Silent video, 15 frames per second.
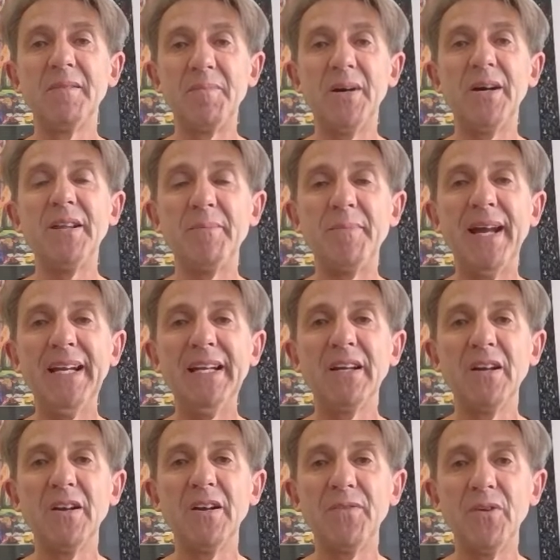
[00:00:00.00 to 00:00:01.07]
by the bank
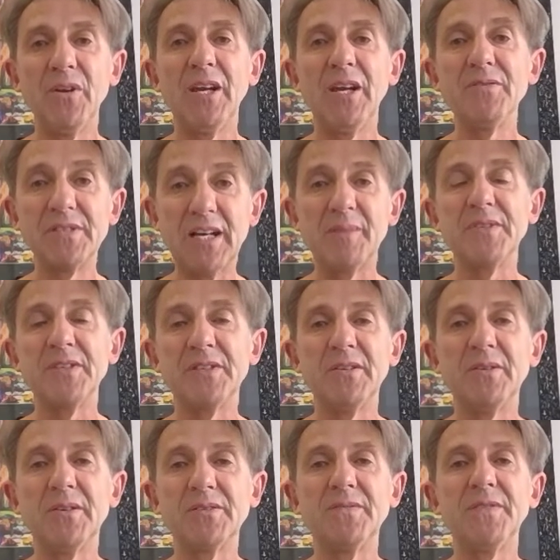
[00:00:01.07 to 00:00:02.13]
for loans up to
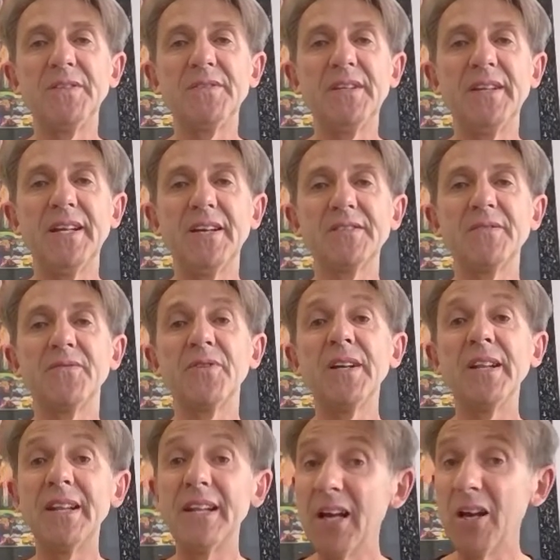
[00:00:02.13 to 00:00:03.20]
250,000. For
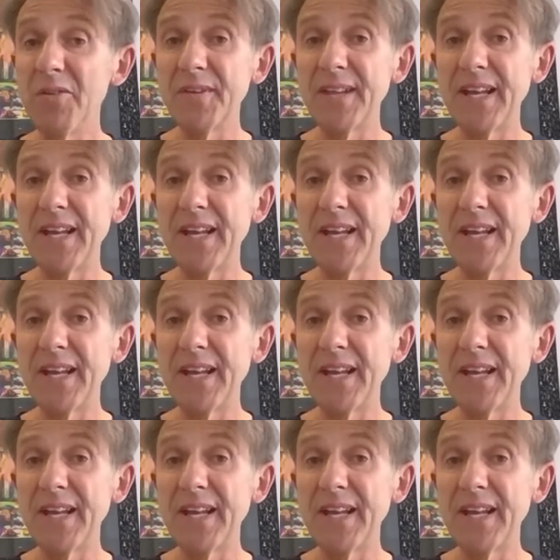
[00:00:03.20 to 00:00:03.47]
anything over